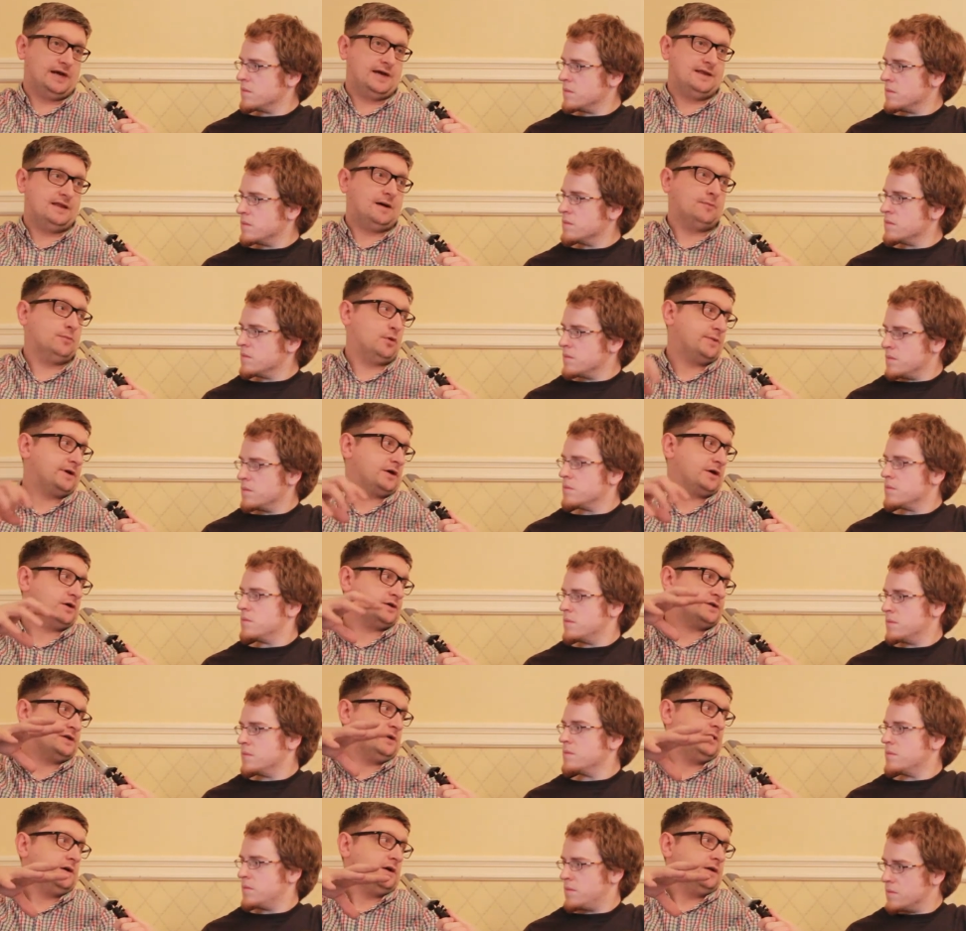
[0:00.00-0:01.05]
Speaker 1: that. But because
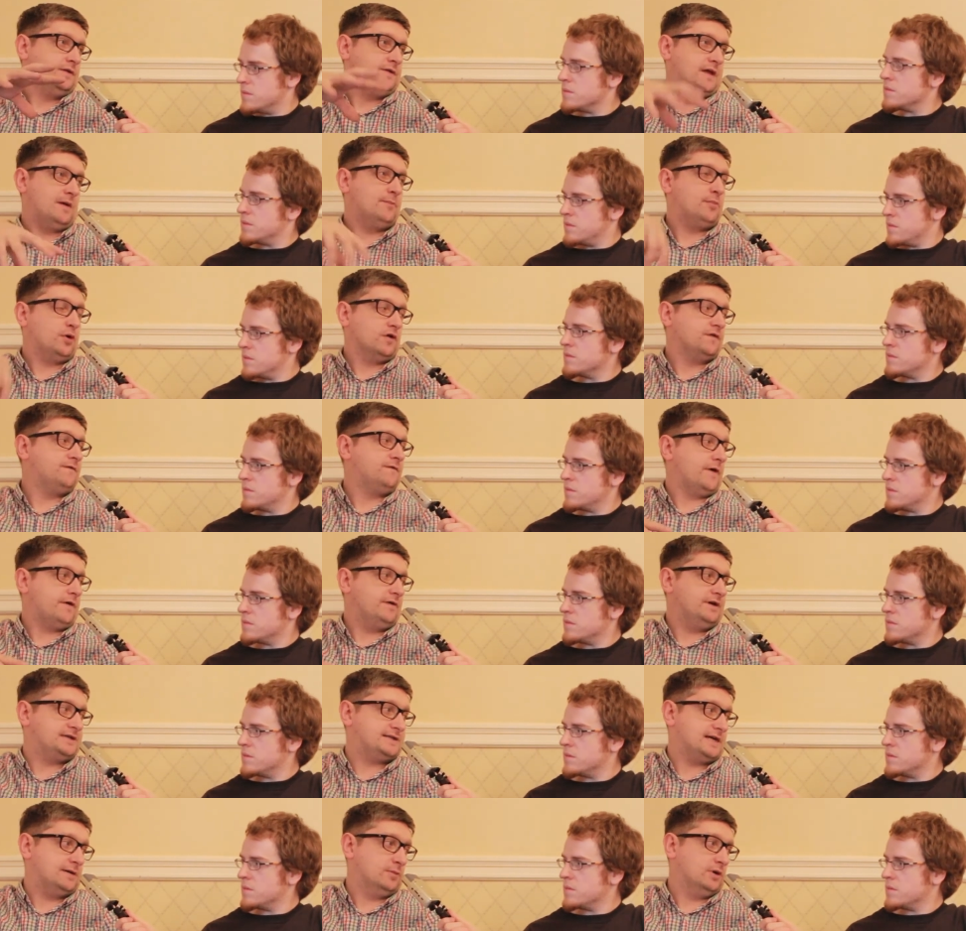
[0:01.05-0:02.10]
they're both very
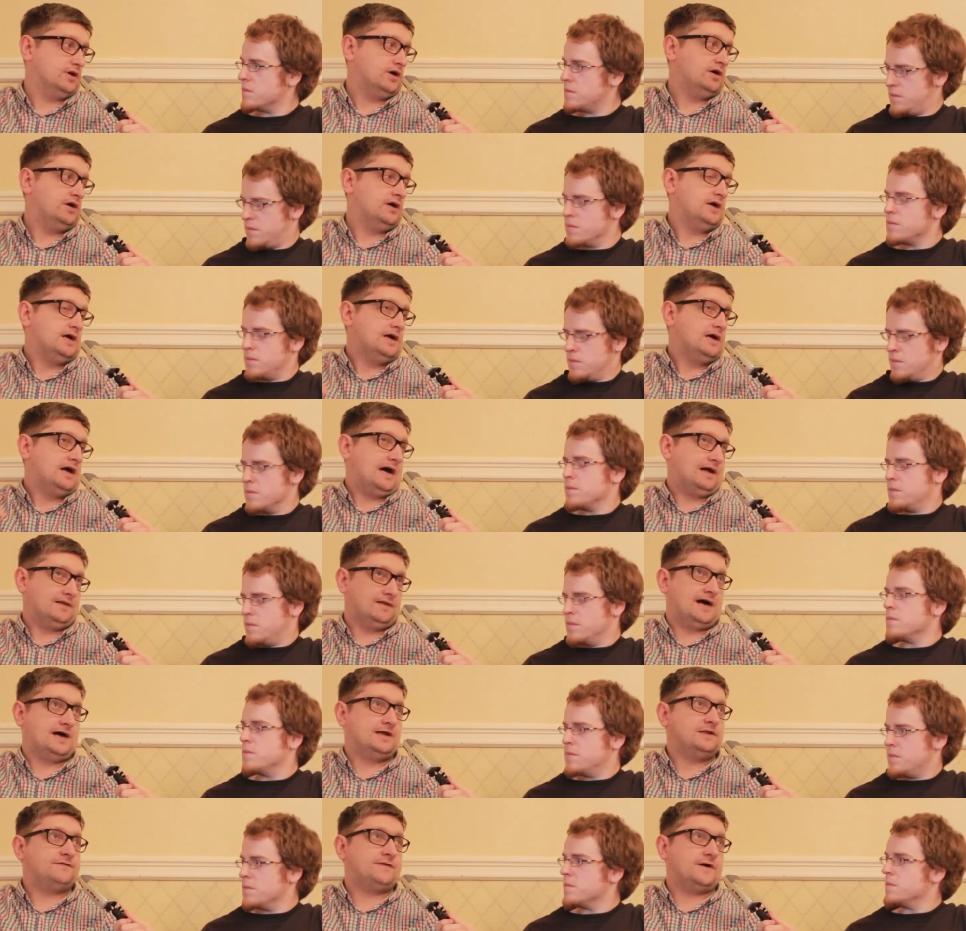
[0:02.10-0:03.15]
similar, I like the
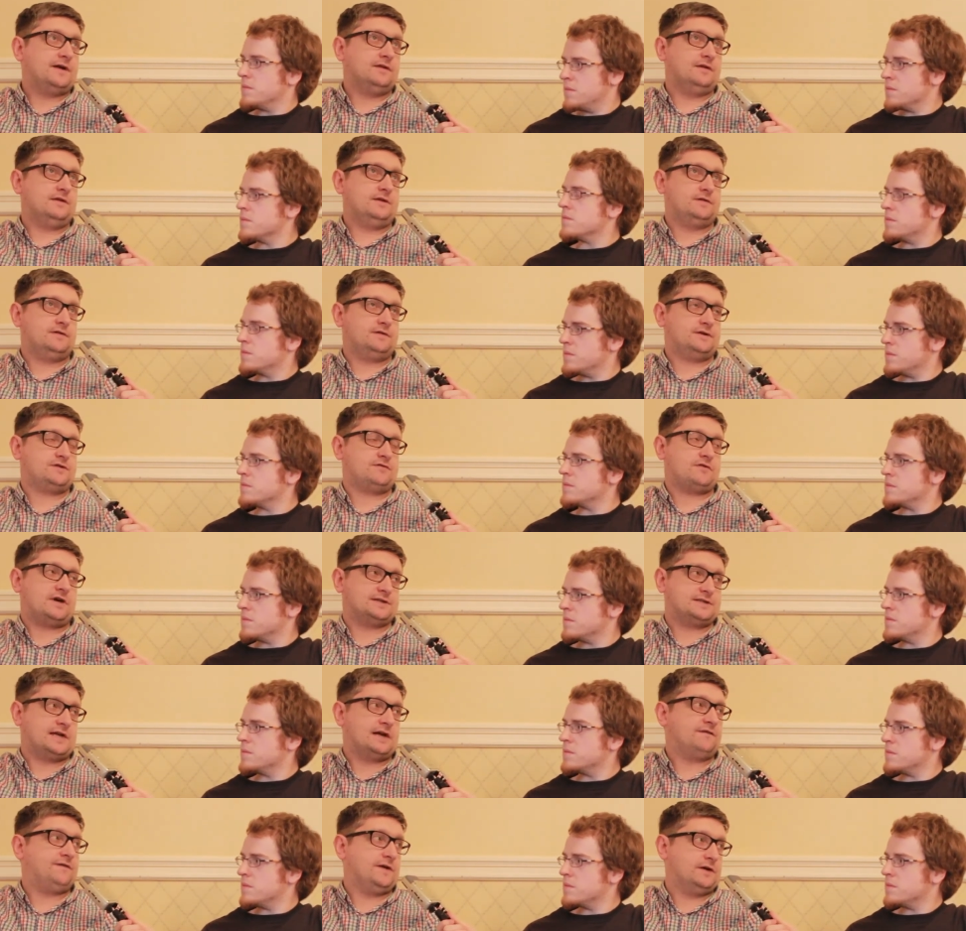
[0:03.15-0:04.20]
fact that the Aristocrats deck
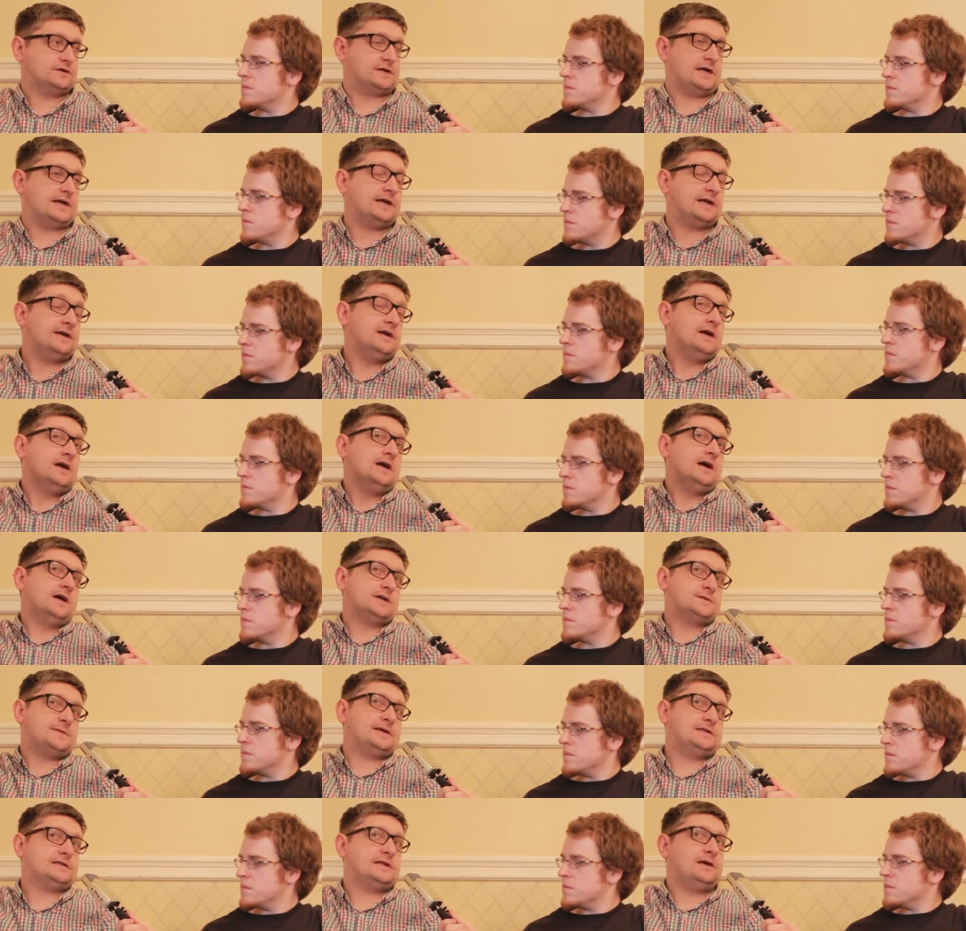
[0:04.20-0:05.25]
feels like it,
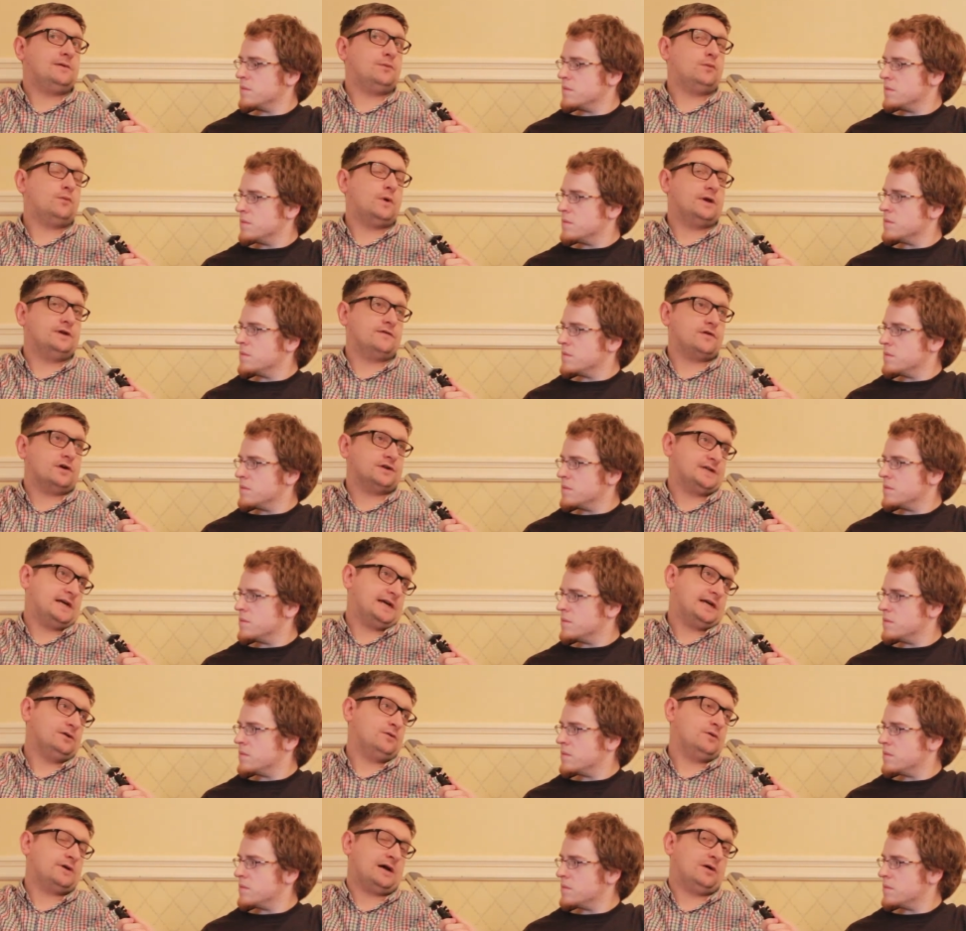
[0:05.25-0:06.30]
especially when you've got to take into
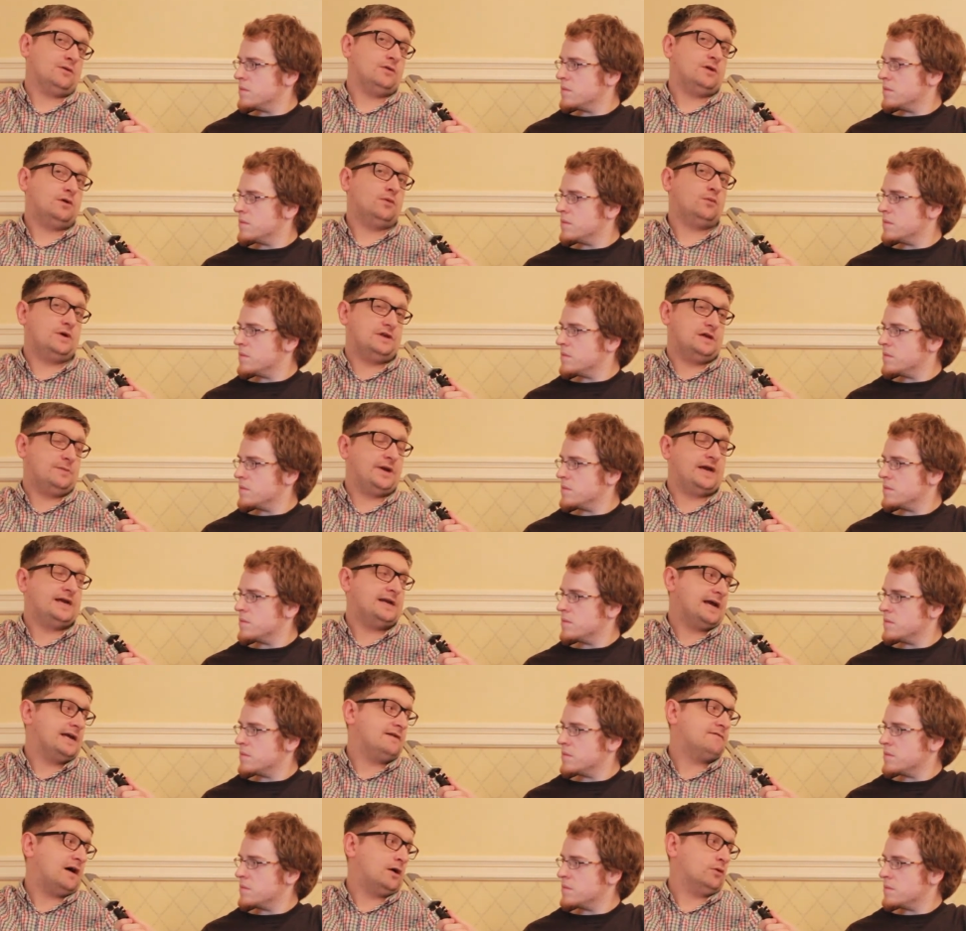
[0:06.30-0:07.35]
account that with it being 8
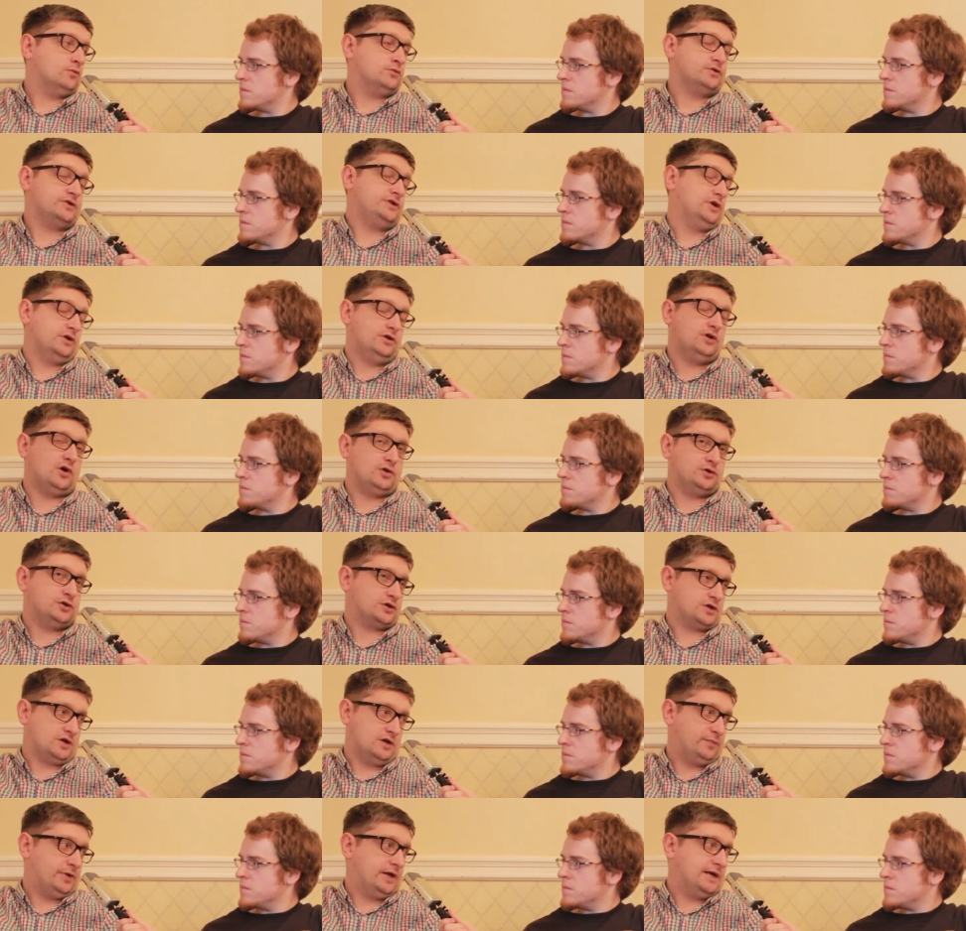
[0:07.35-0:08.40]
rounds, you're not just going to
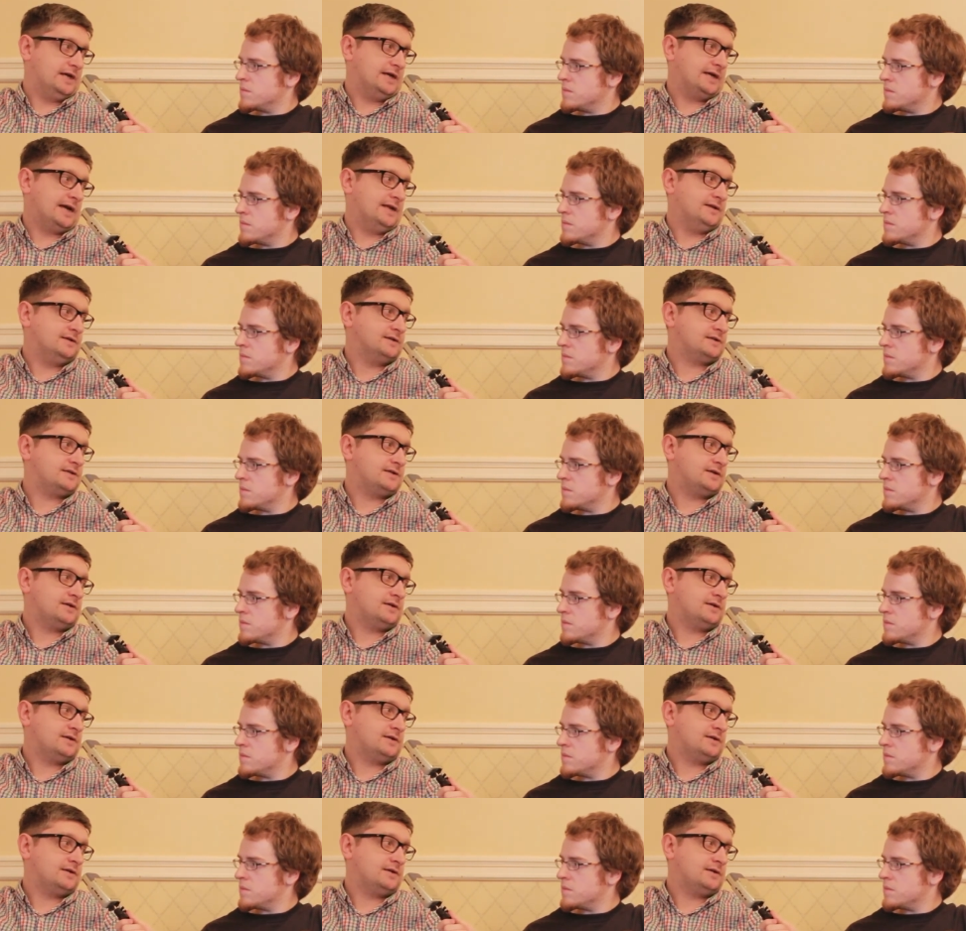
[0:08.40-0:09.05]
play against